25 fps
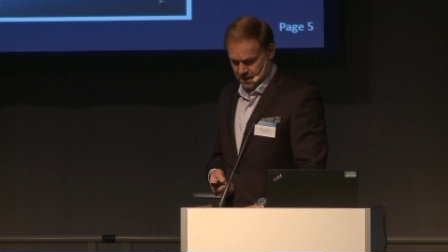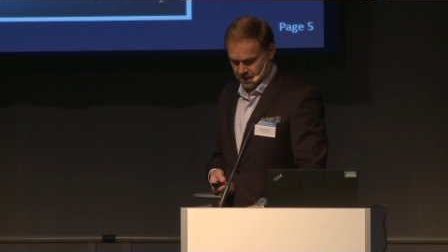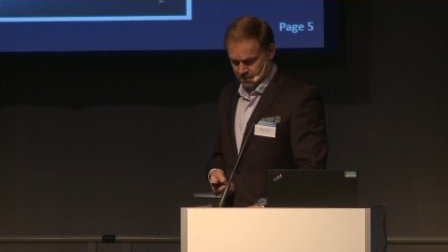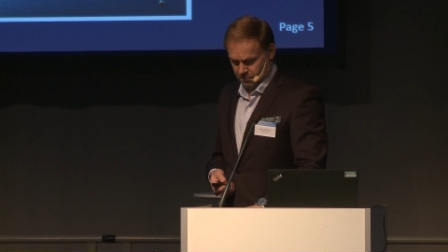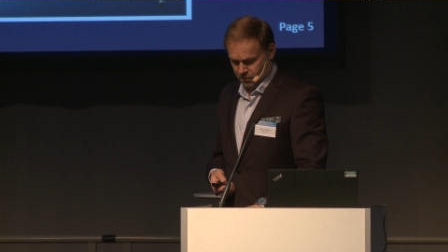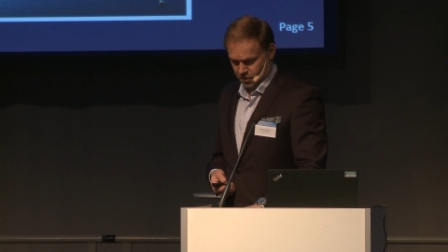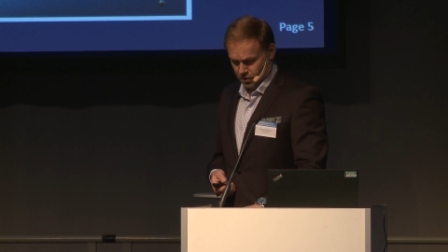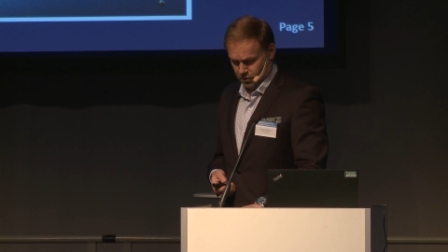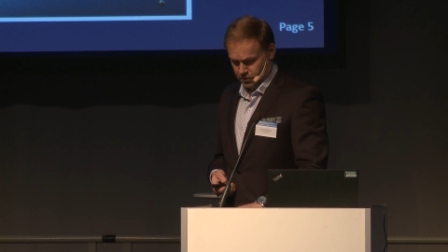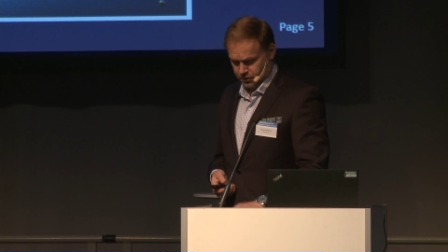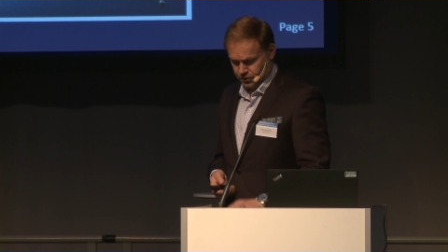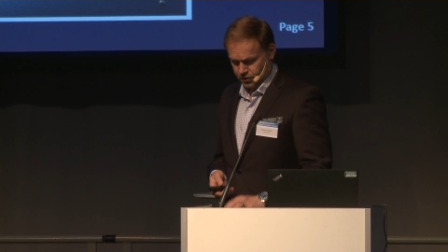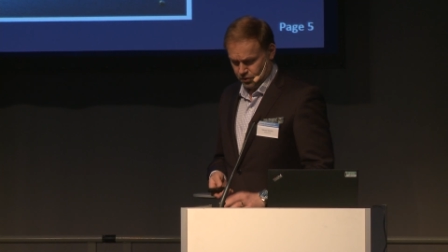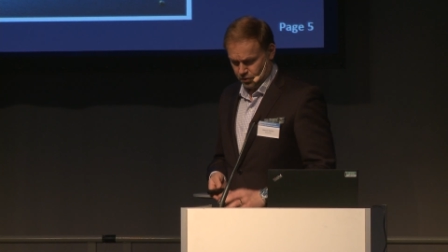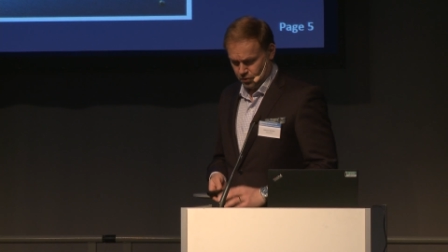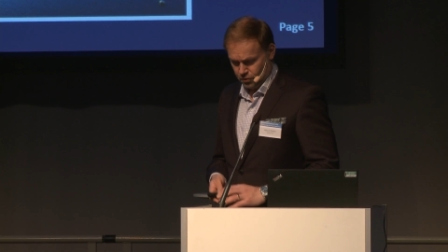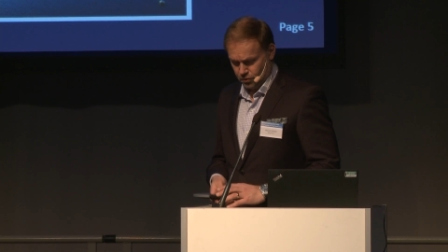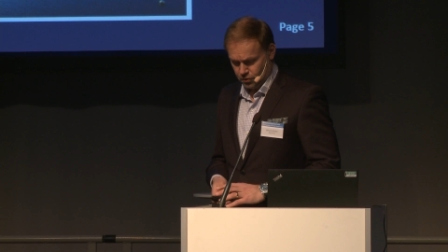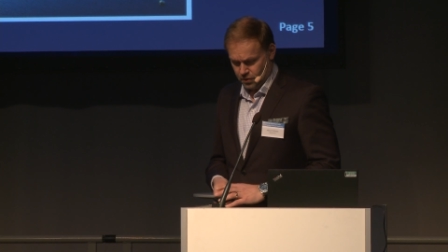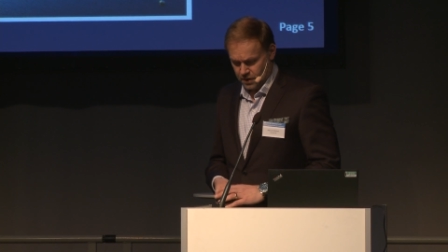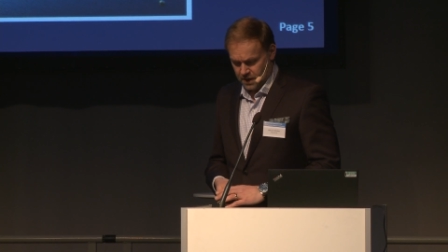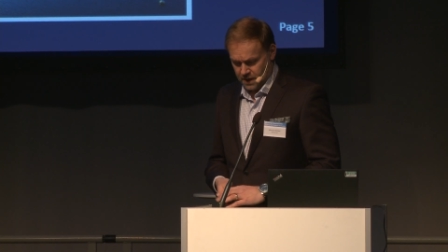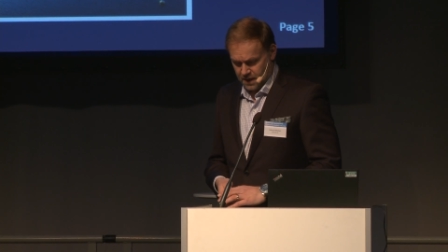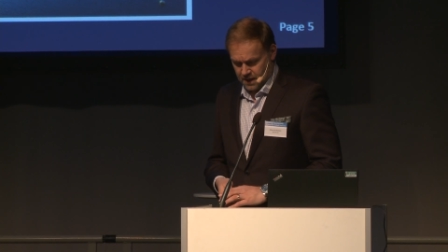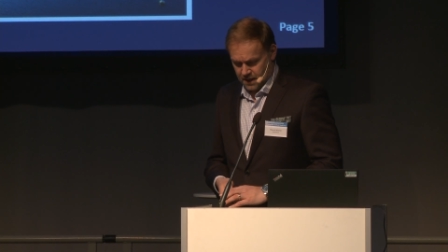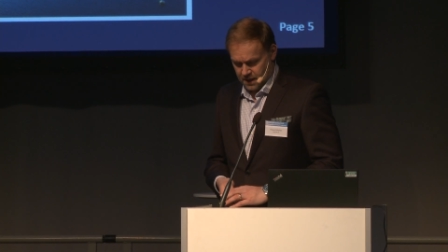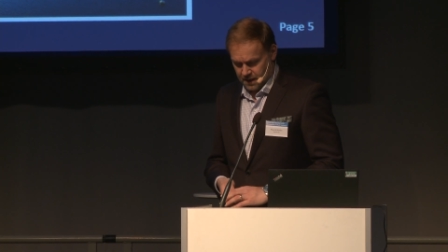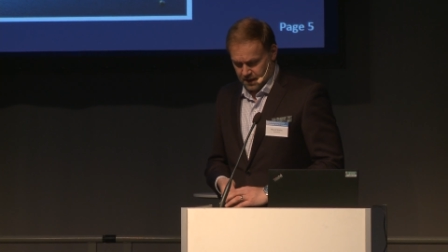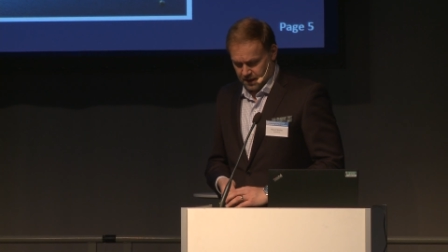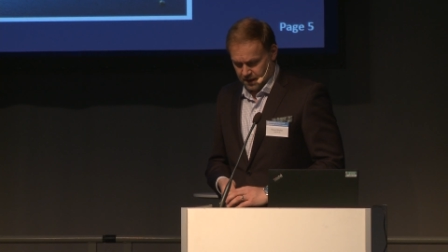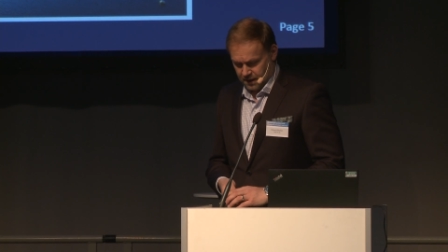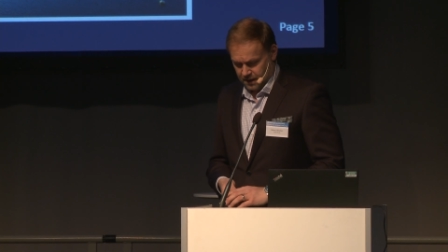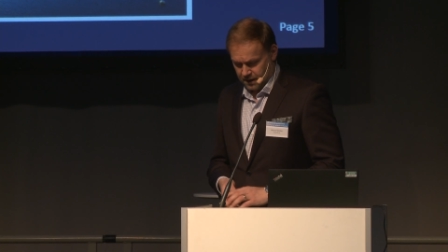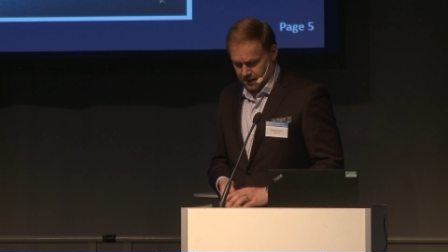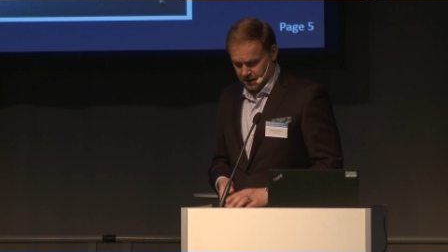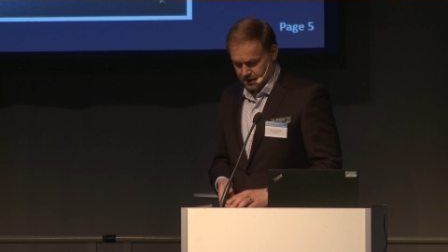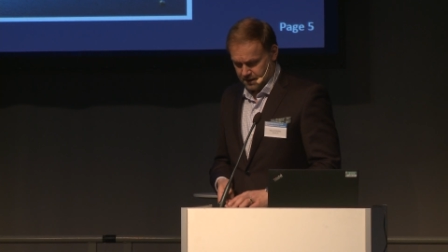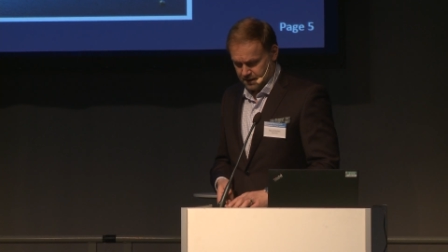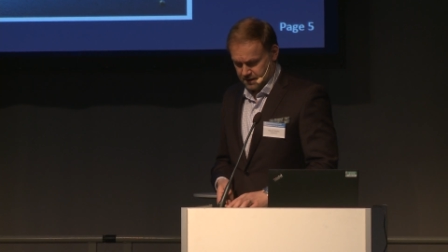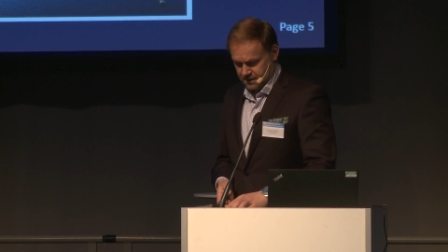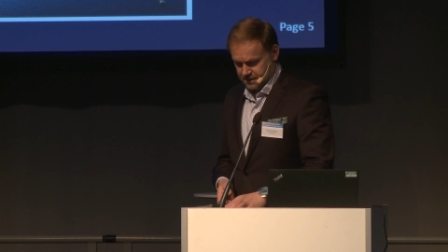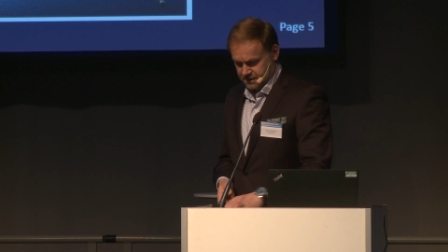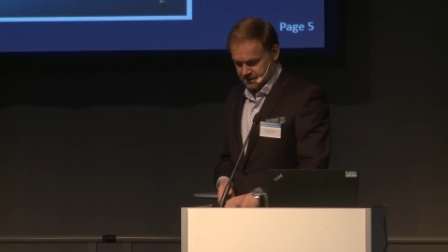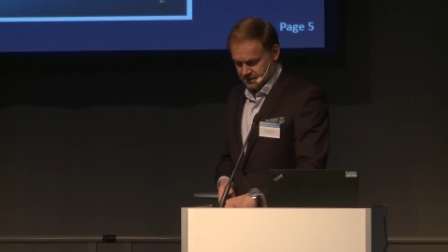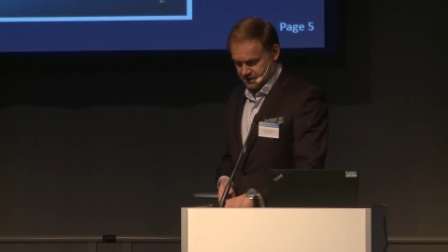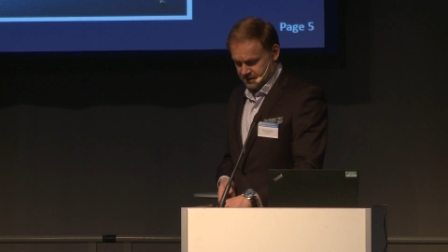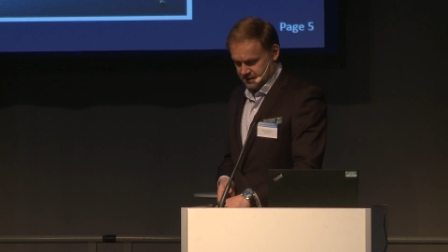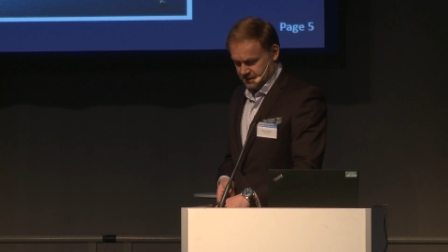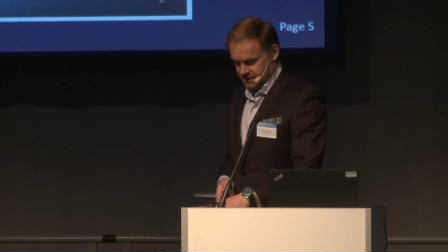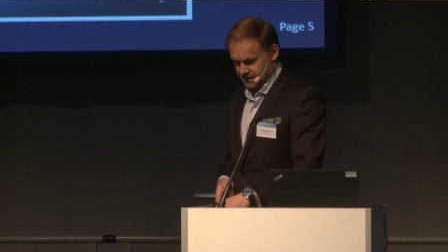But also, uh,
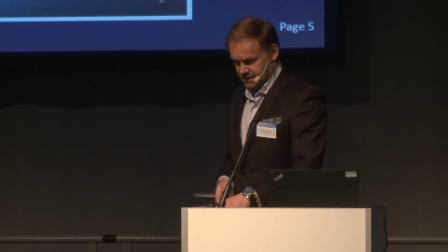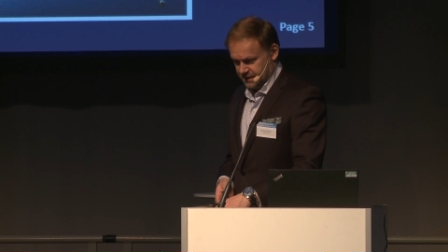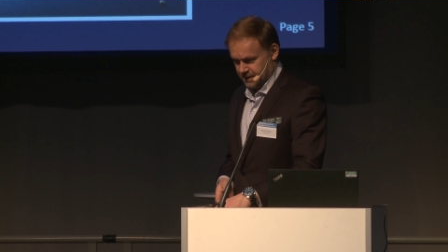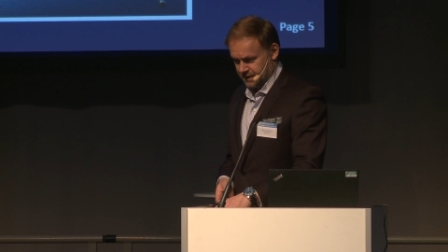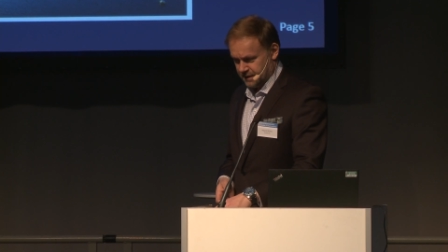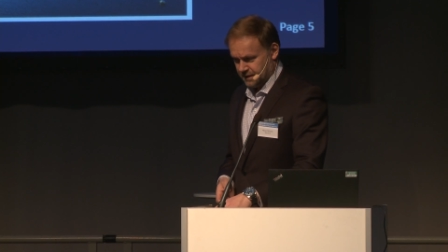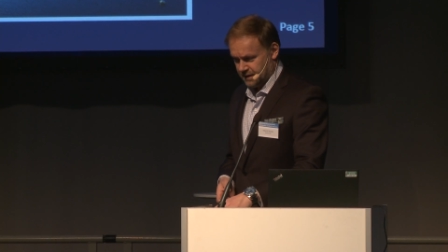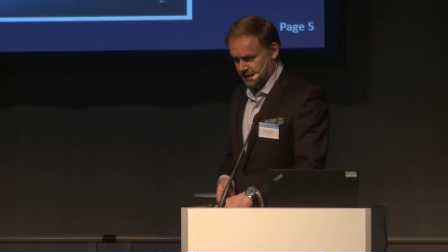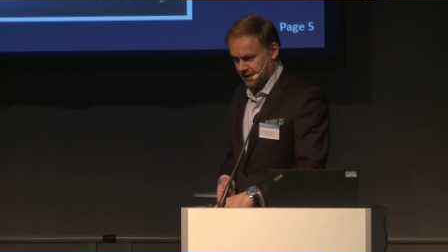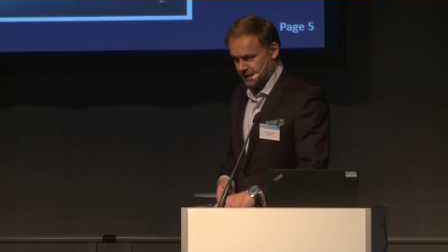in,